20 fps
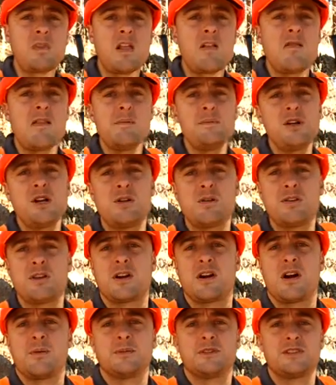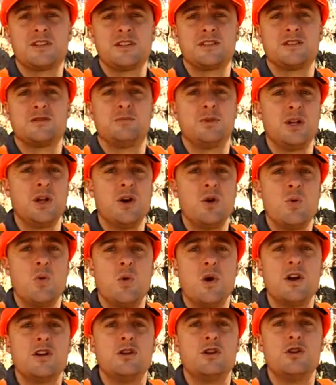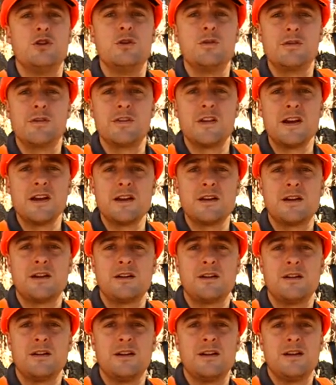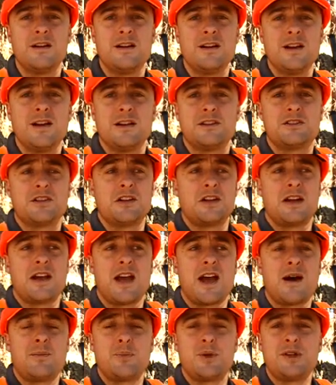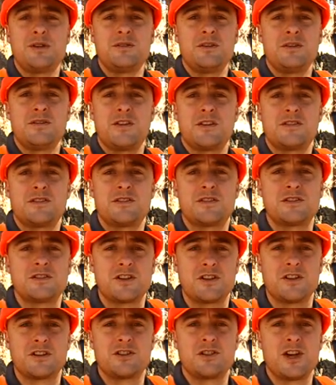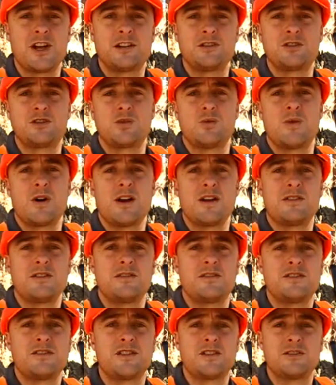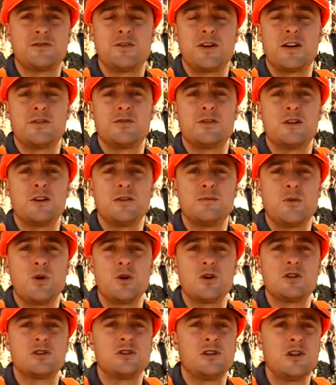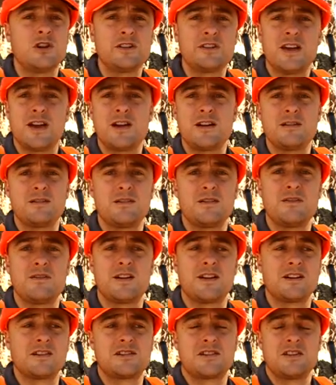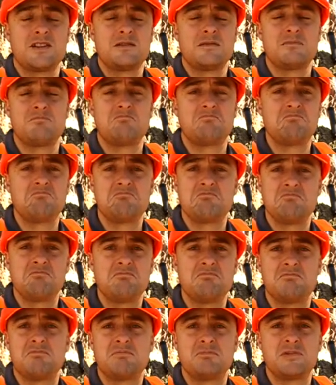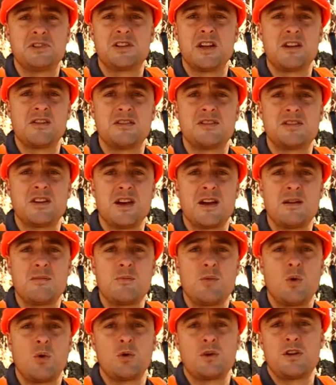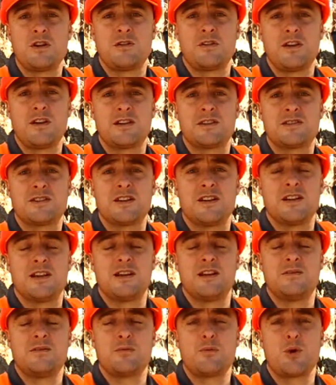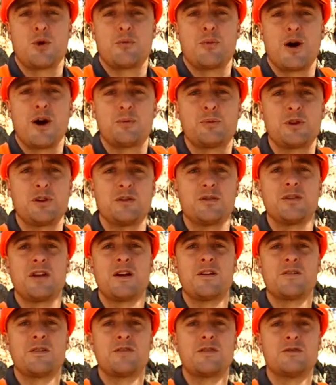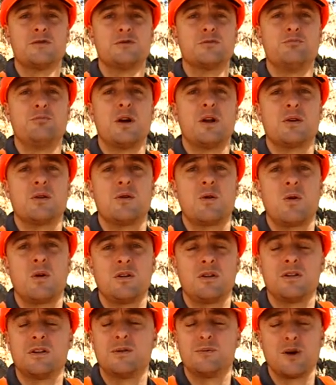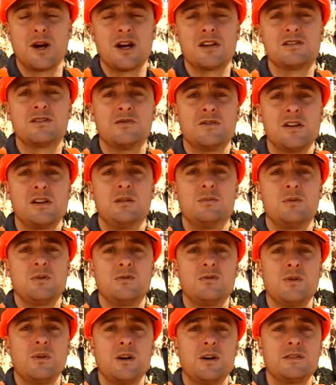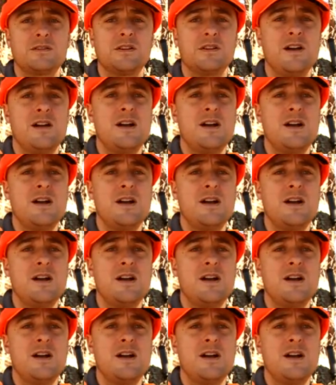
let me know in the comment section below what you think is going to happen. Do you think this is going to change the way that the 6.5 Creedmoor is looked at? Do you think it's going to stay the same, or do you think it's going to get even more popular now that there's better quality brass available for it?